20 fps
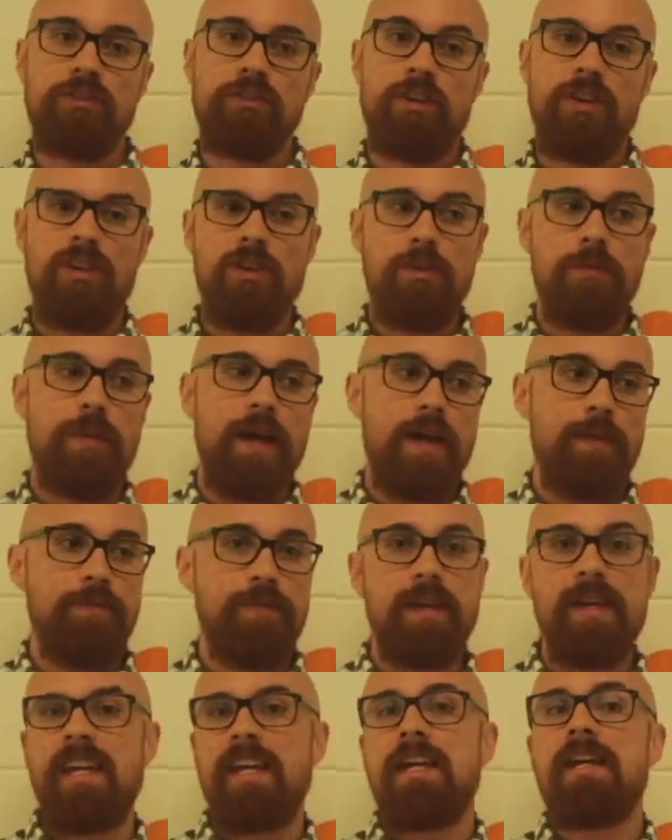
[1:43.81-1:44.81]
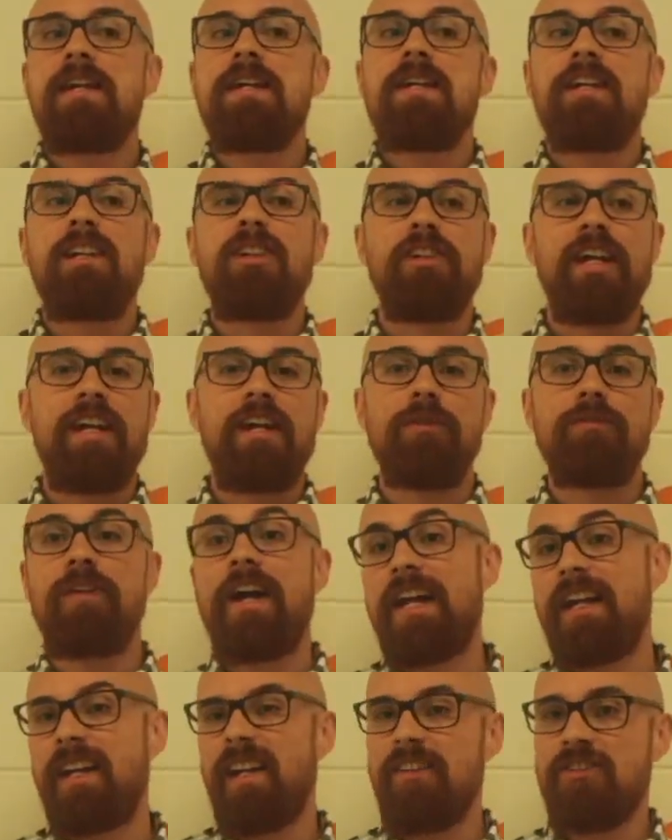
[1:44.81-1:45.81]
So you might be great at
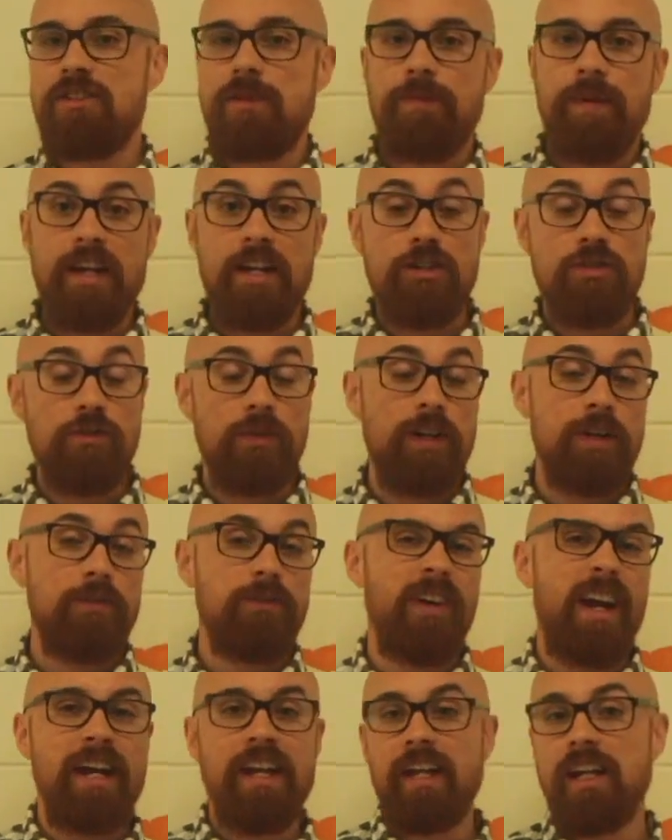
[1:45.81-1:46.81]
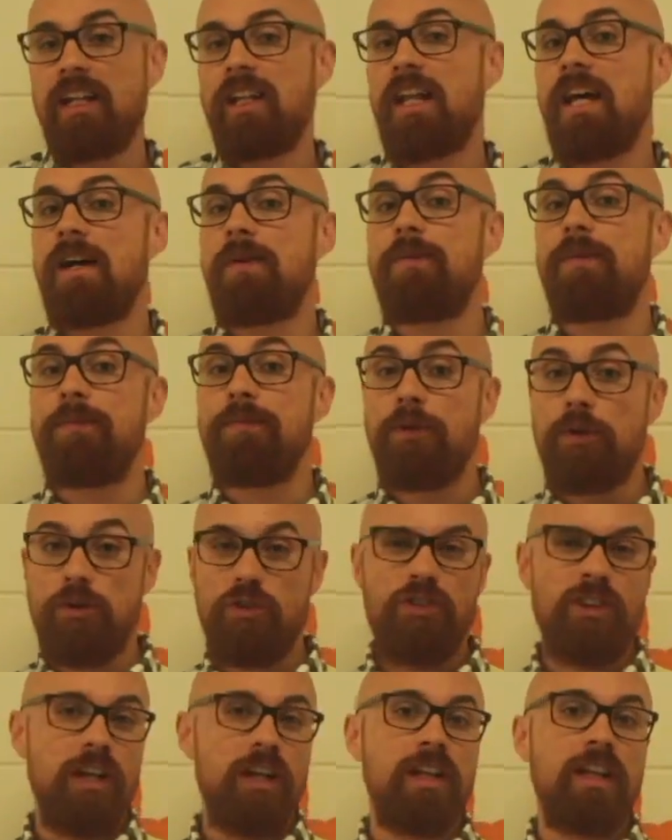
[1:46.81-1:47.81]
writing, so you might join writing club or
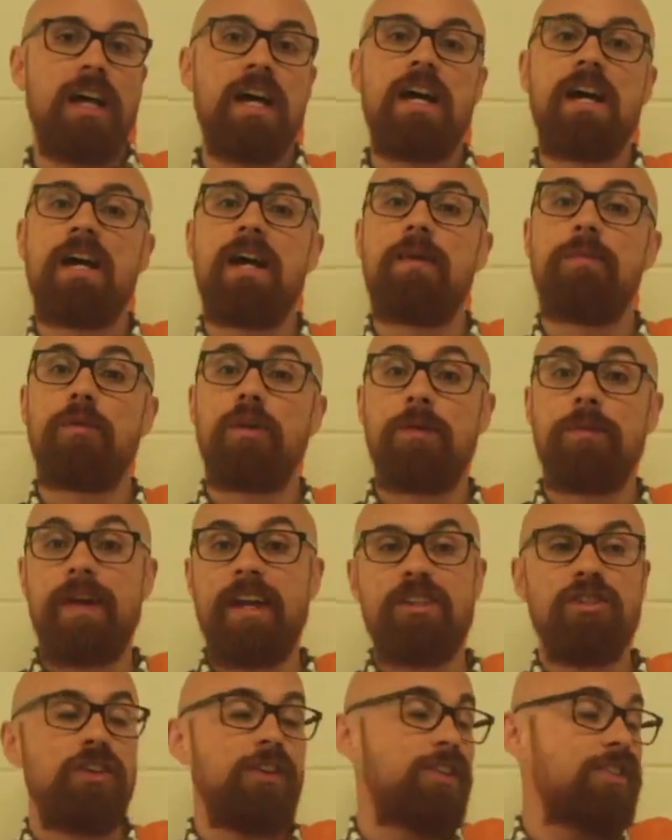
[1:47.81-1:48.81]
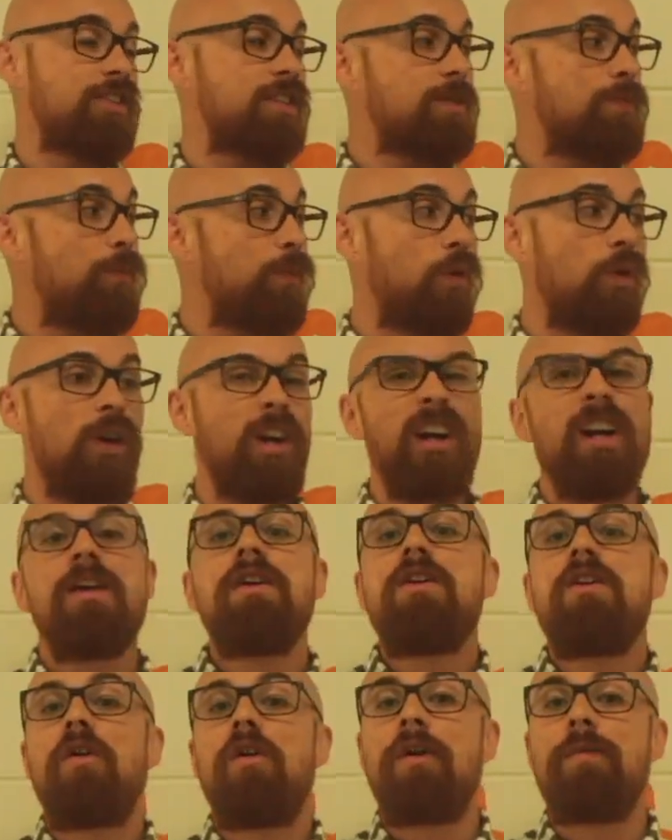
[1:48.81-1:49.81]
poetry club, or you might join a sport,
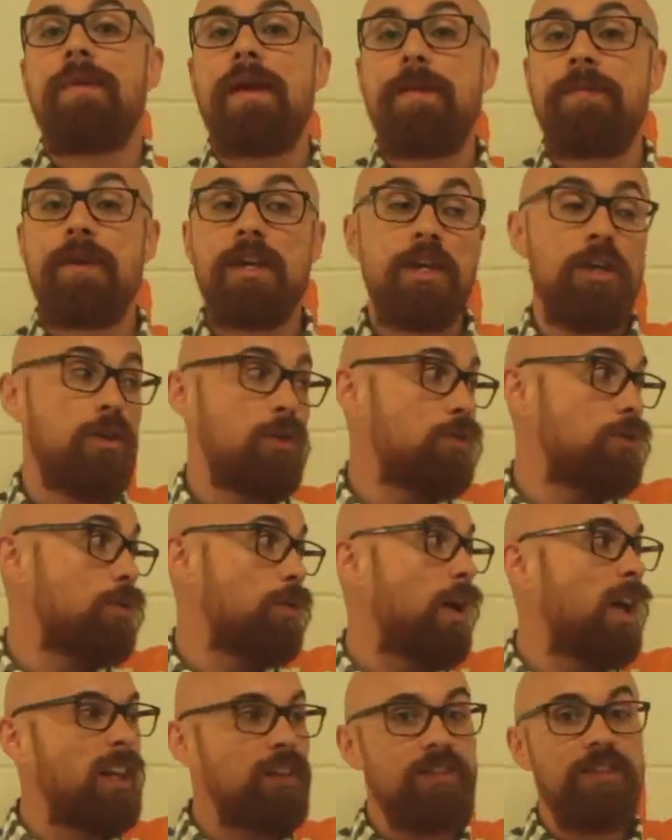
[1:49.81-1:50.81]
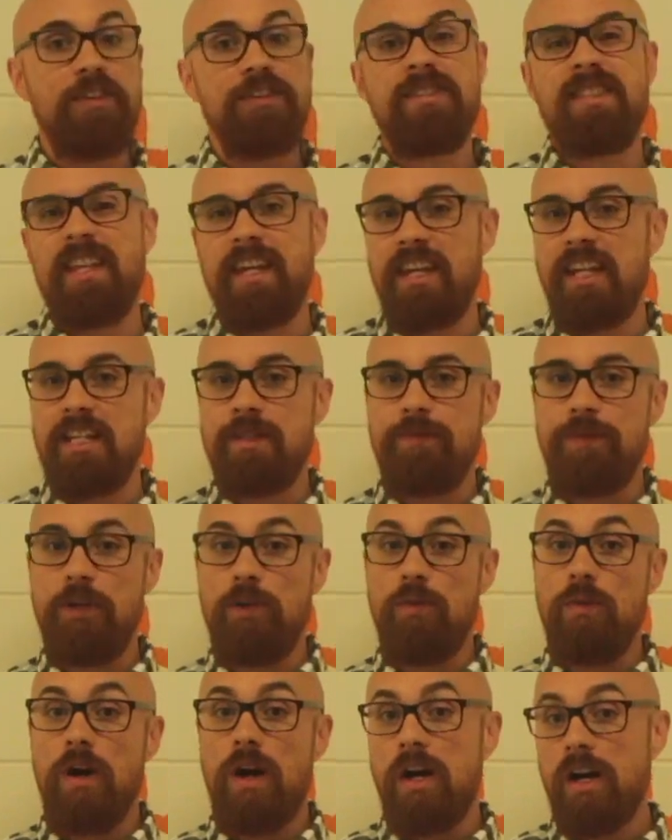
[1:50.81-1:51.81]
or maybe you do all of those things, but
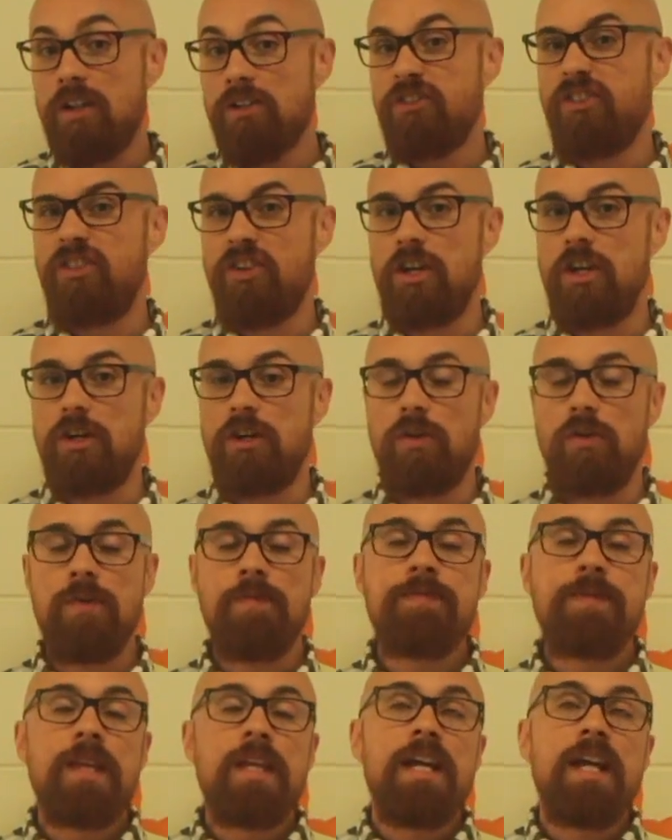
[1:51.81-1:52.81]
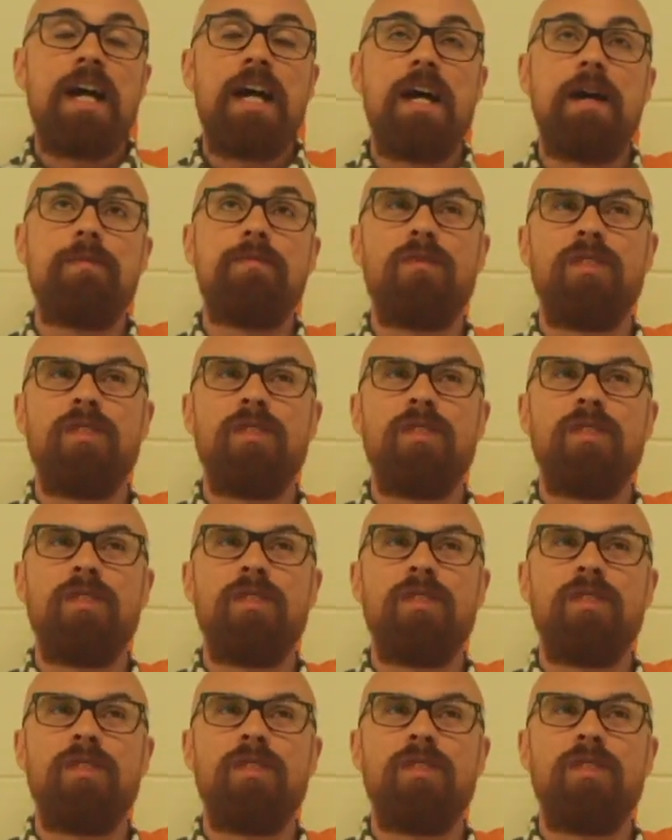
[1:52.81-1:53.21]
you also um,